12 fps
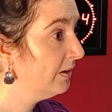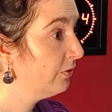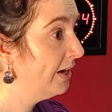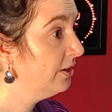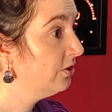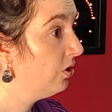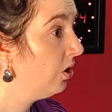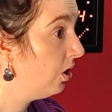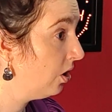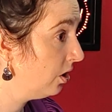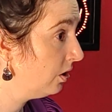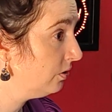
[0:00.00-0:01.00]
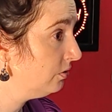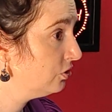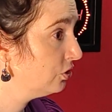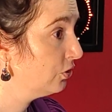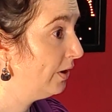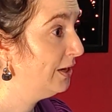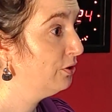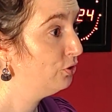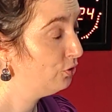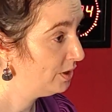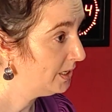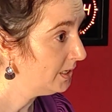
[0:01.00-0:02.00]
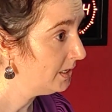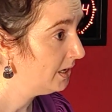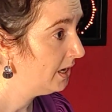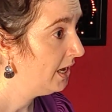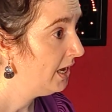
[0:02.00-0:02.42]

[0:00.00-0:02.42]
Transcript: grade R to grade 3,